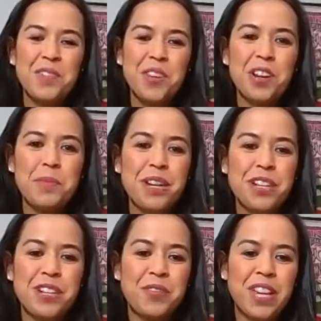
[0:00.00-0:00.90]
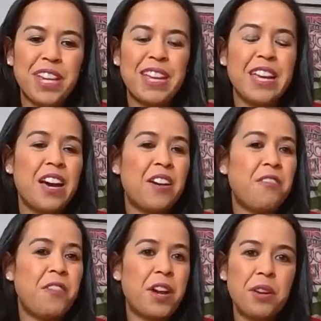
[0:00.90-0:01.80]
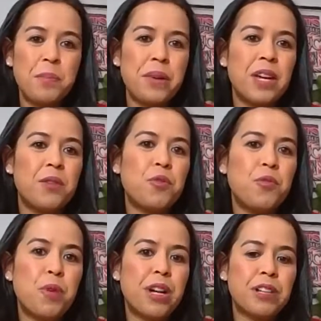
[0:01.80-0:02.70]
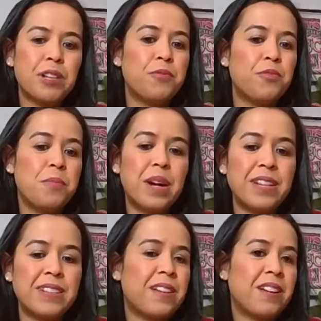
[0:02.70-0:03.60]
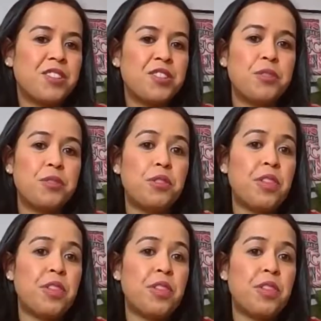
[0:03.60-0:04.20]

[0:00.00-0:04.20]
very much, Vicky. A very big warm welcome from my side too.